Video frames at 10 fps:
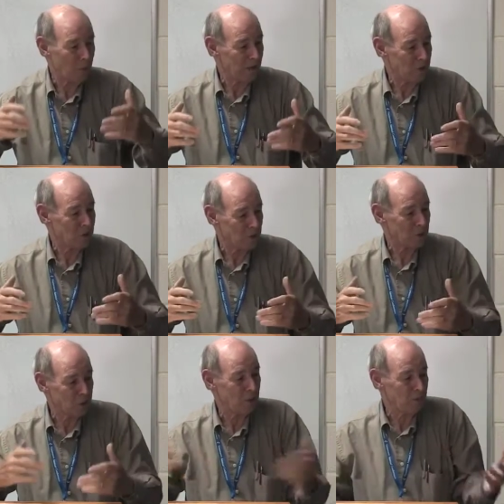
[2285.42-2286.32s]
why
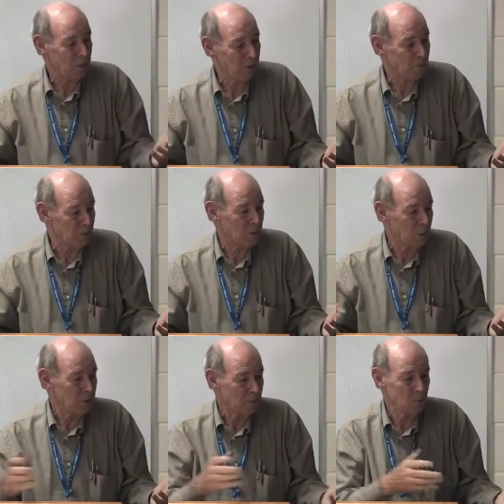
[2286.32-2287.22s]
should people
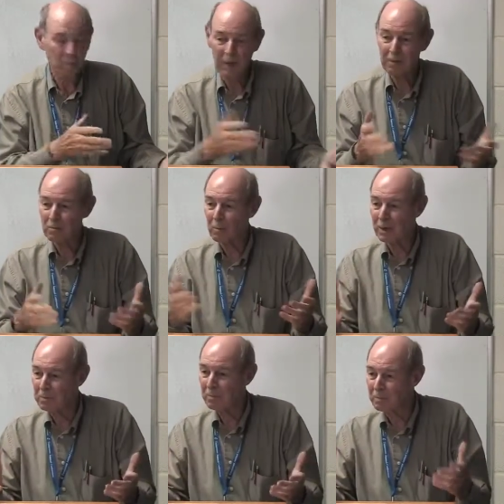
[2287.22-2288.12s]
who might
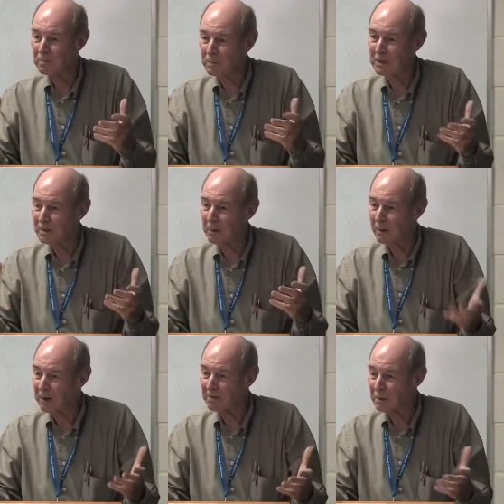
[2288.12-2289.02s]
want to be a
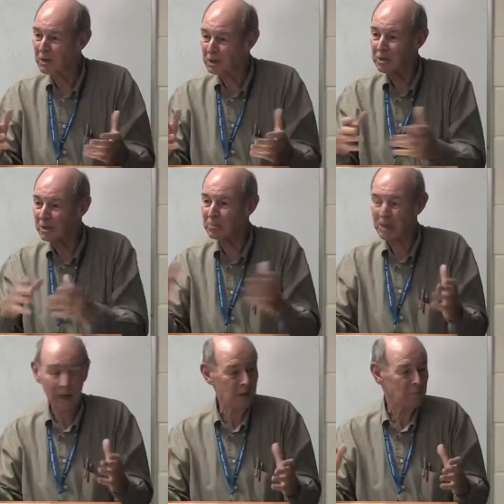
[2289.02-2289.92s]
part of a mission team
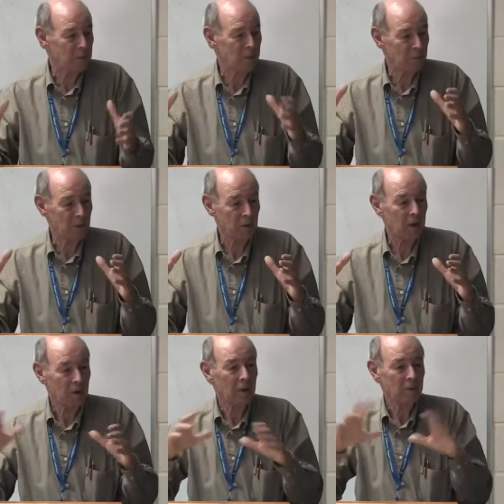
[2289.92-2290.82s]
but can't be a part
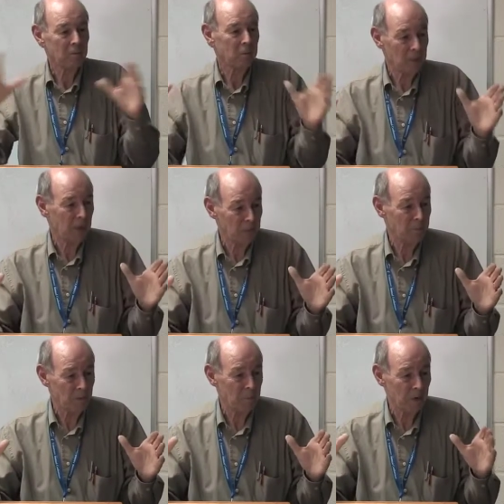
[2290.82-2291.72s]
uh, not a
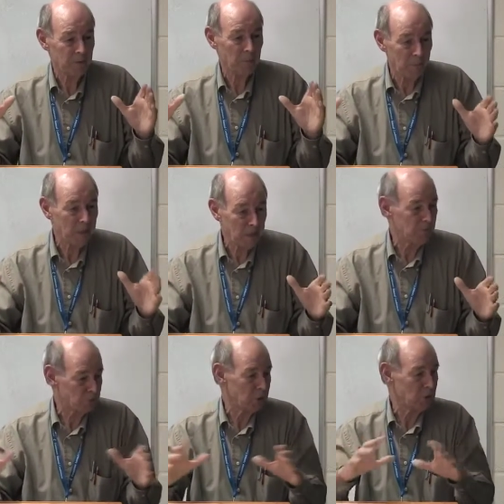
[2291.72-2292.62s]
part of a big
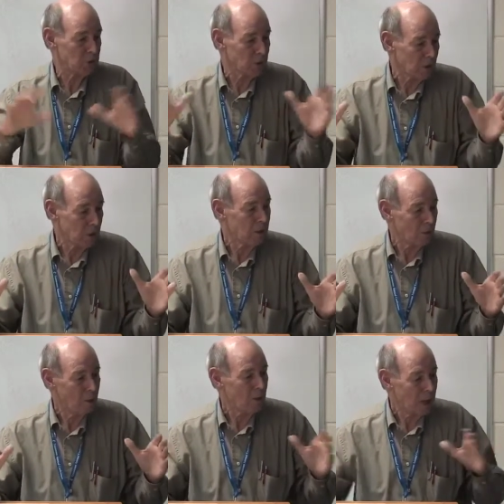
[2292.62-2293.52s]
enough church,
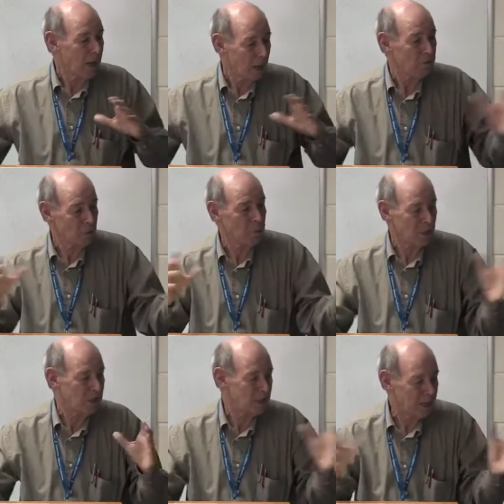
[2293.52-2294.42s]
how can
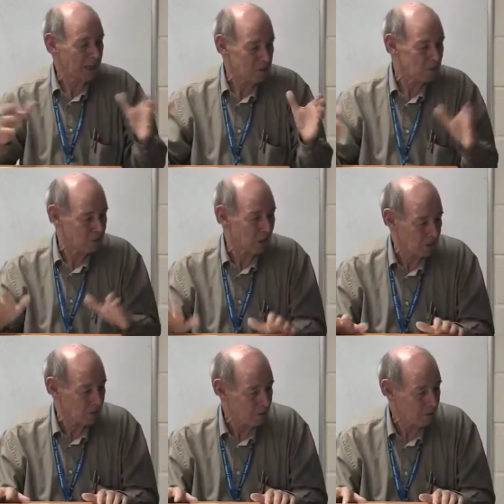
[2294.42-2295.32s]
we connect
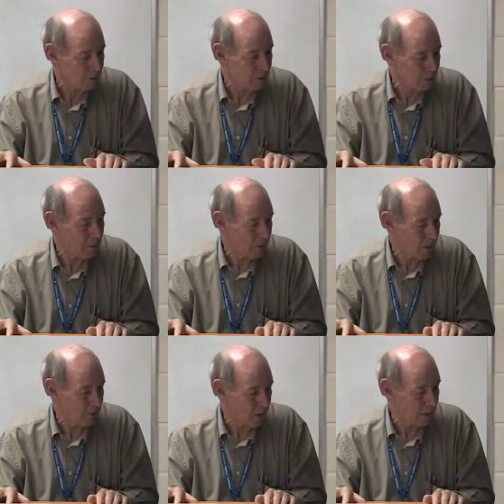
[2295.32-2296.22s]
better
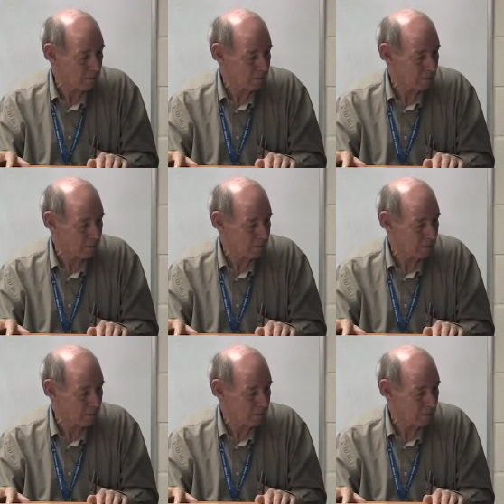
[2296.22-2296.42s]
about that?